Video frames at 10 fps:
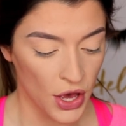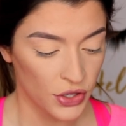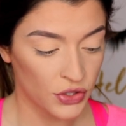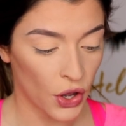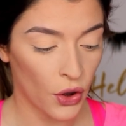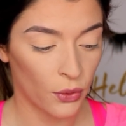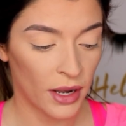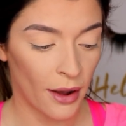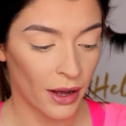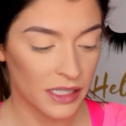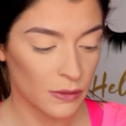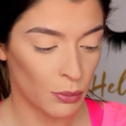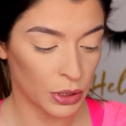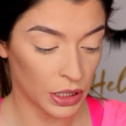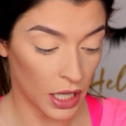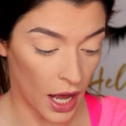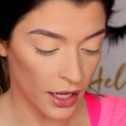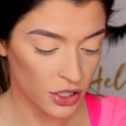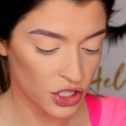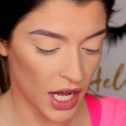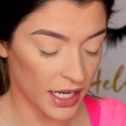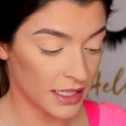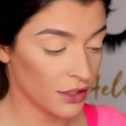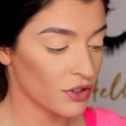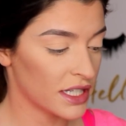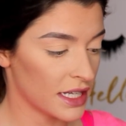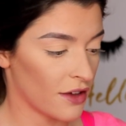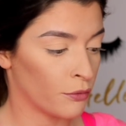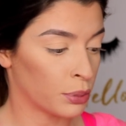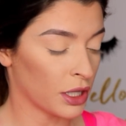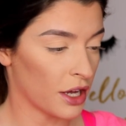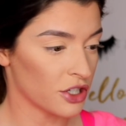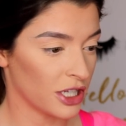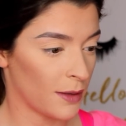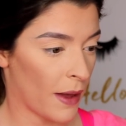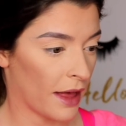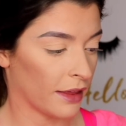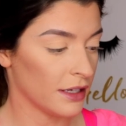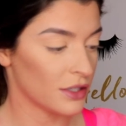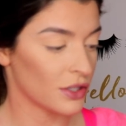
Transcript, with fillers: So now on to blush. I did receive blush in the palette.